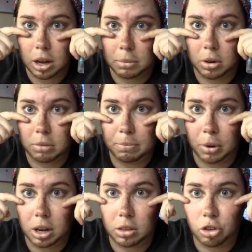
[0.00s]
I'm going to
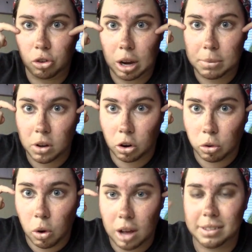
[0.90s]
bring the stripes
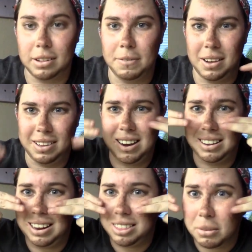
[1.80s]
across his face, kind of
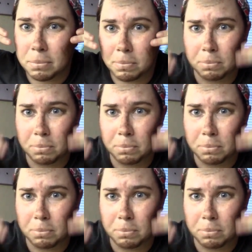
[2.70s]
like the